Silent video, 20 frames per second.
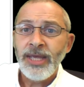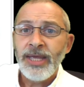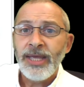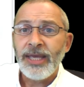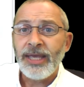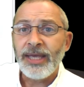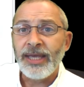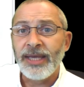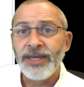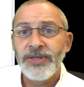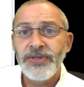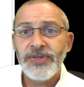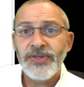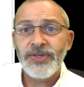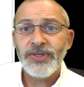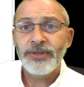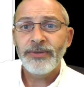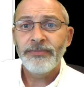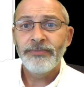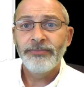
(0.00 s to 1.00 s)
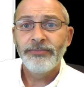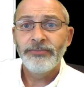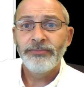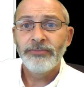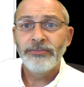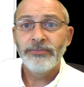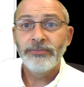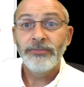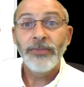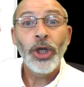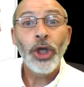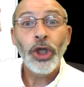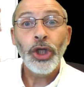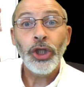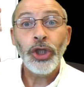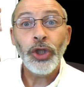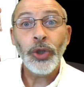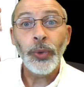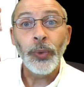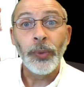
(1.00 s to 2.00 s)
is
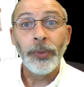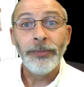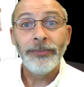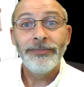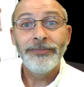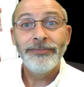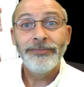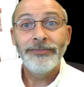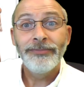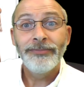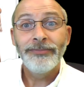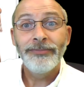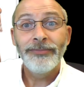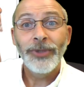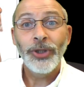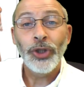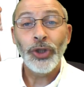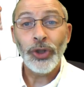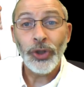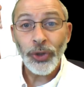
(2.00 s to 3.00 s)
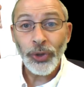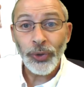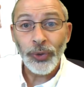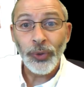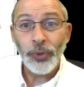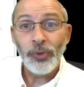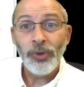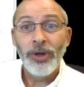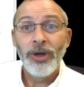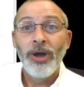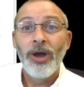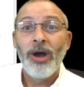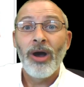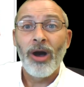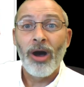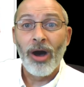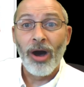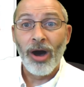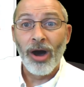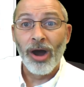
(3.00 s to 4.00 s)
you. You
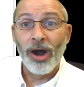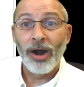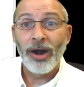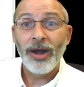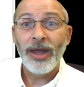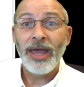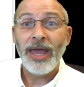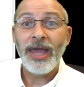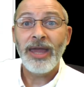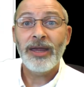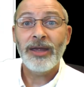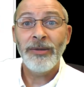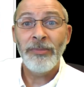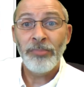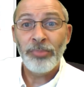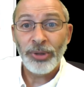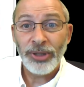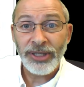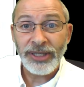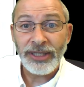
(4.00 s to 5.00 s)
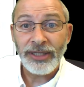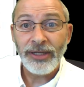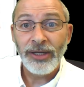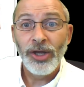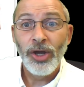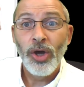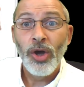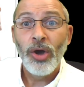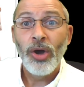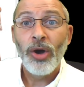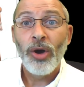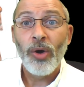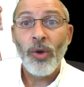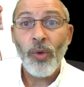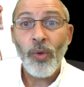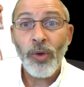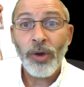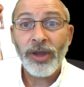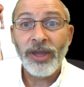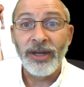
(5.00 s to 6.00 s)
are a complete
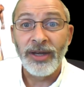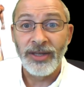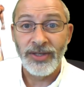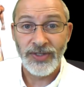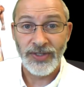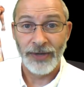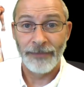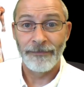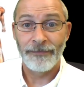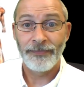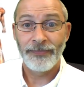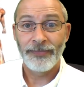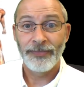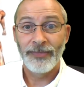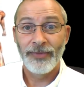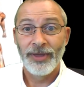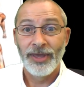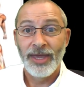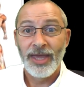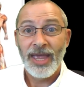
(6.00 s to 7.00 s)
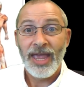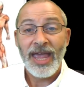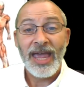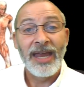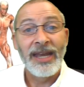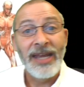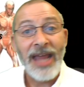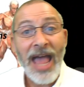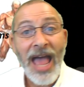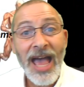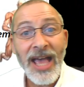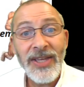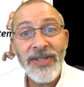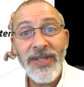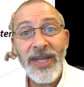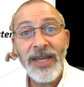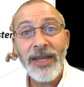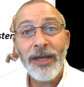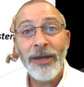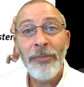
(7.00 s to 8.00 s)
organism. And as
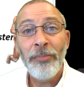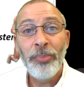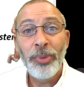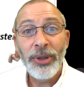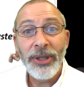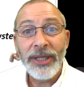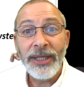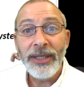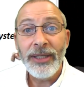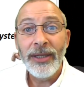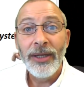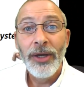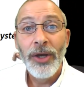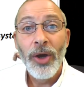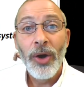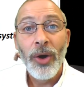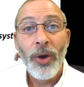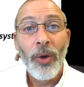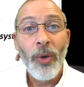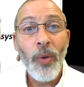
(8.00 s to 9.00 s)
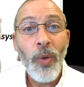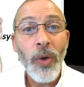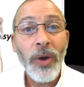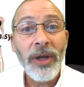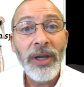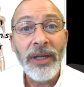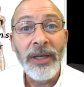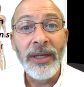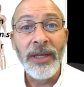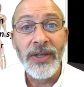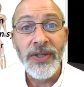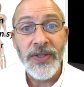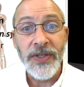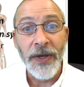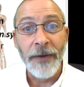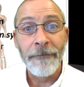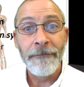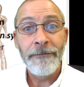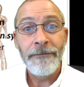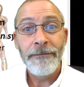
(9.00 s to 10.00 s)
a complete
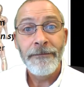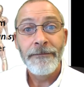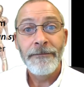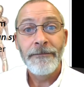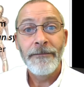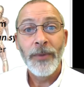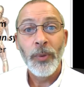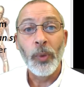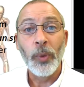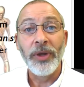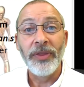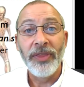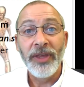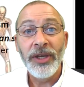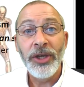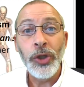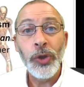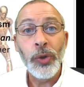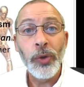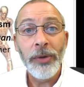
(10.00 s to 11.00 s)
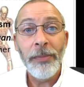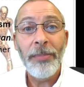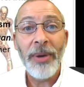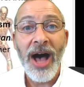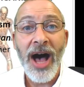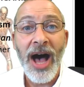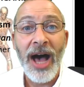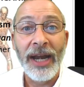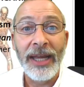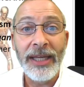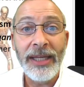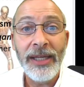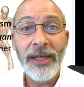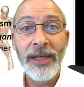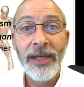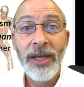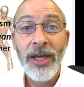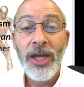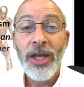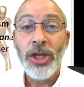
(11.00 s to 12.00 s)
organism within your body,
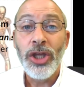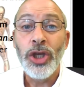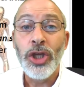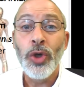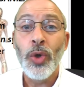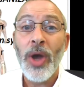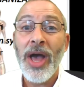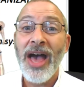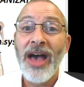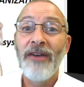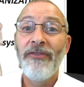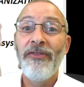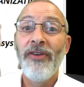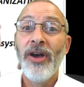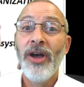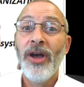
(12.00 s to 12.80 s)
you have